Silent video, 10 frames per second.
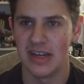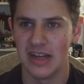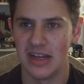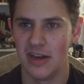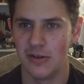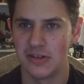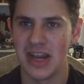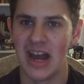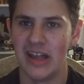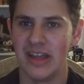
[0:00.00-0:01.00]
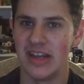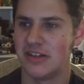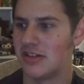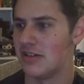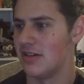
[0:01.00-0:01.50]
you know,
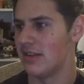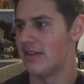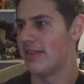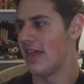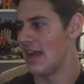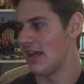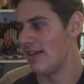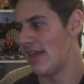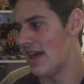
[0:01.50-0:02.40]
childish thing